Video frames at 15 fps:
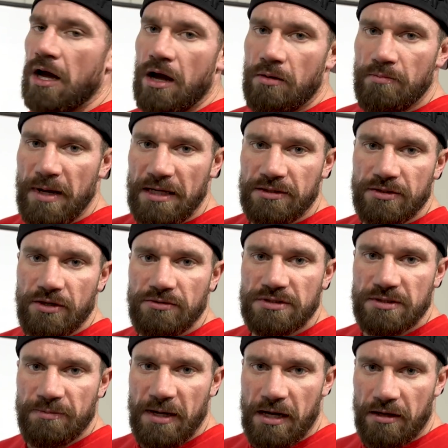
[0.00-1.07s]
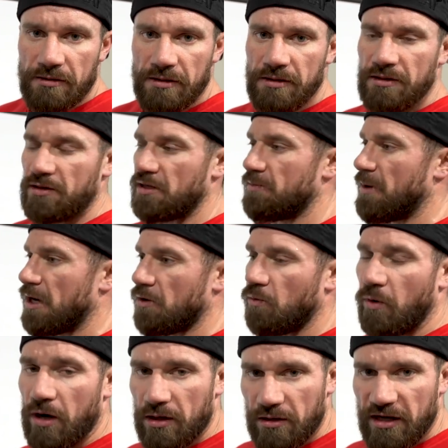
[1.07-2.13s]
I'll make notes about the amount
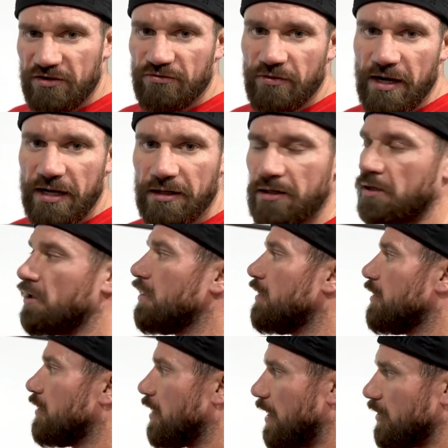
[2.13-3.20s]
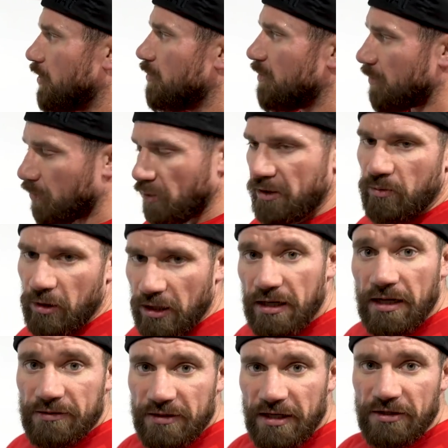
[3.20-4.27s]
of water I drank, I know the
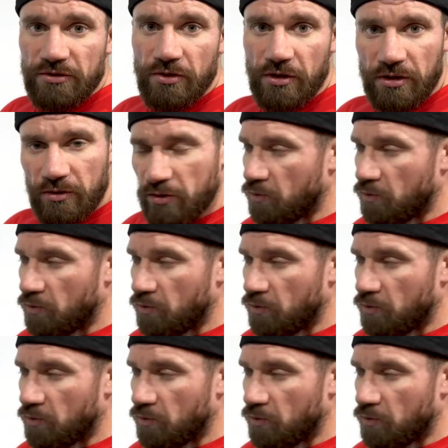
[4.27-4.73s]
pre-workout that I took,